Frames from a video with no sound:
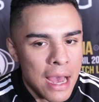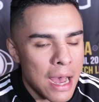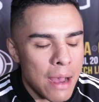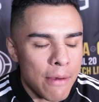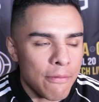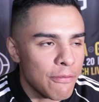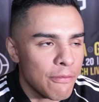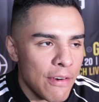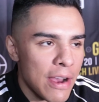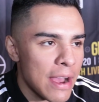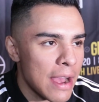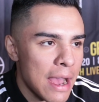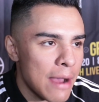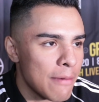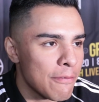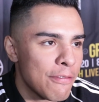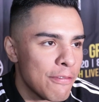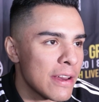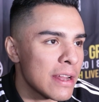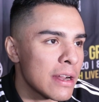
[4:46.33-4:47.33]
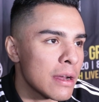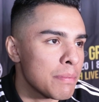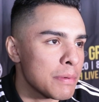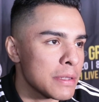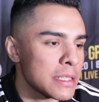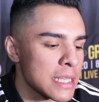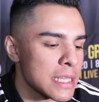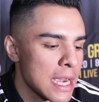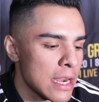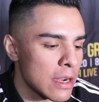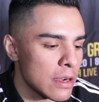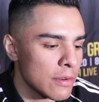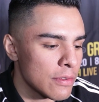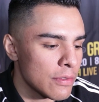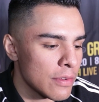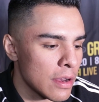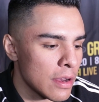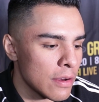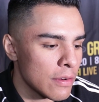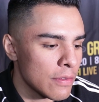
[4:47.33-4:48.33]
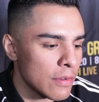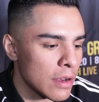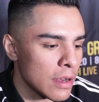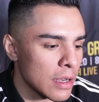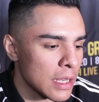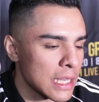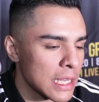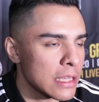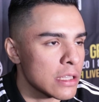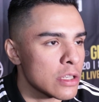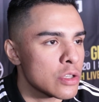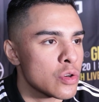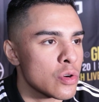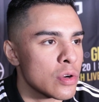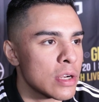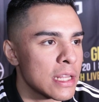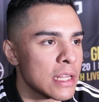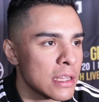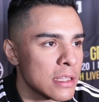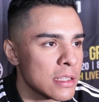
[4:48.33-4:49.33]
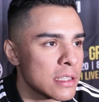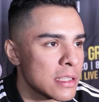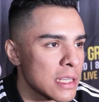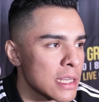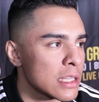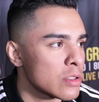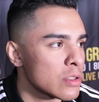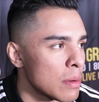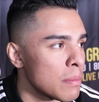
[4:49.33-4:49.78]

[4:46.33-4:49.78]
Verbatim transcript: I'm, I'm fed up and tired of, of uh, getting the short end of the stick.